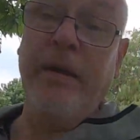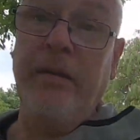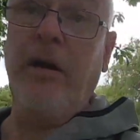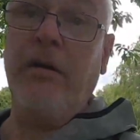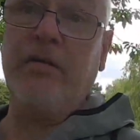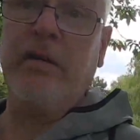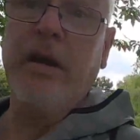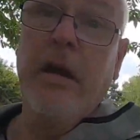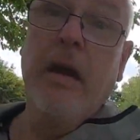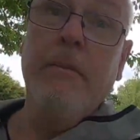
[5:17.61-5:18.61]
docks,
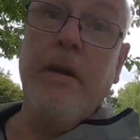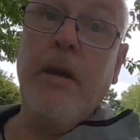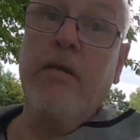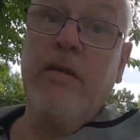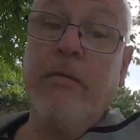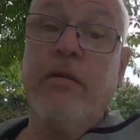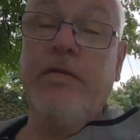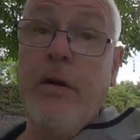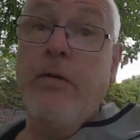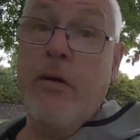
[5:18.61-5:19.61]
because it was
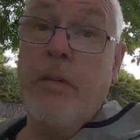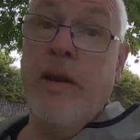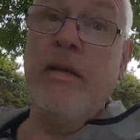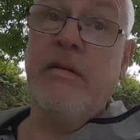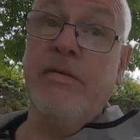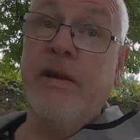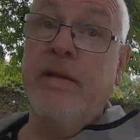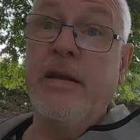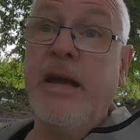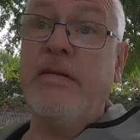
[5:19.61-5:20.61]
food coming in to
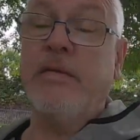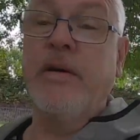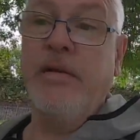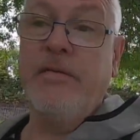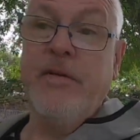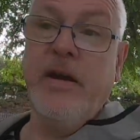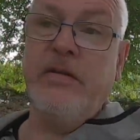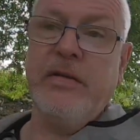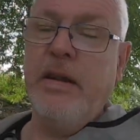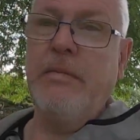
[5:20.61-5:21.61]
feed the nation, wasn't it?
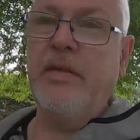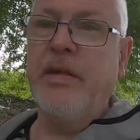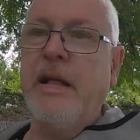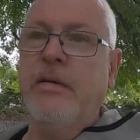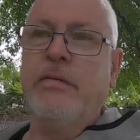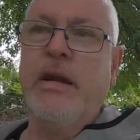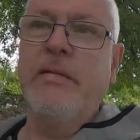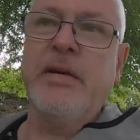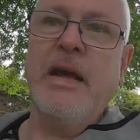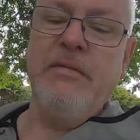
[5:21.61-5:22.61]
Fish and everything else,
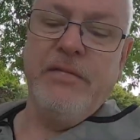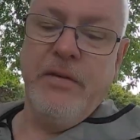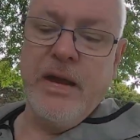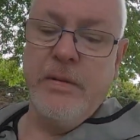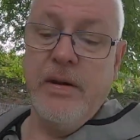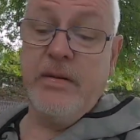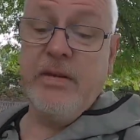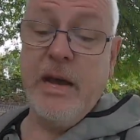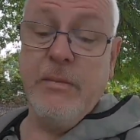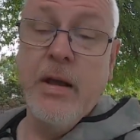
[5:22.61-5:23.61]
whatever came through there at the
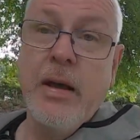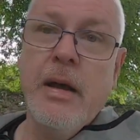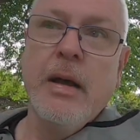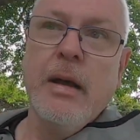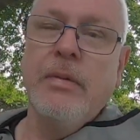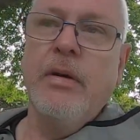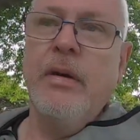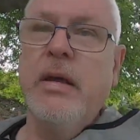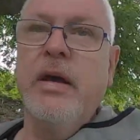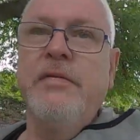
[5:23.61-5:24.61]
time. But
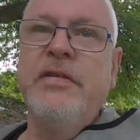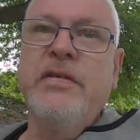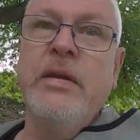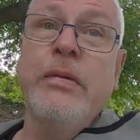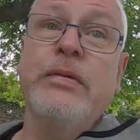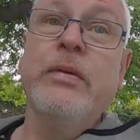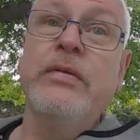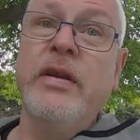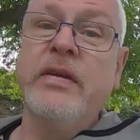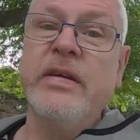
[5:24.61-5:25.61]
the fishing industry
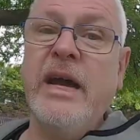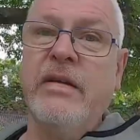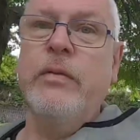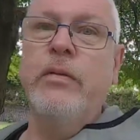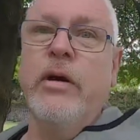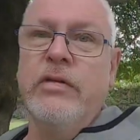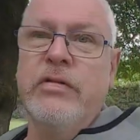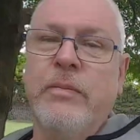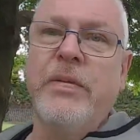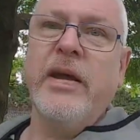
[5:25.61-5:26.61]
was at its heights. It
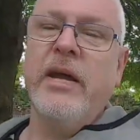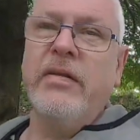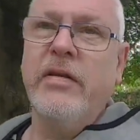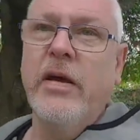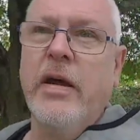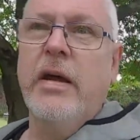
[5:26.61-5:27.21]
was the biggest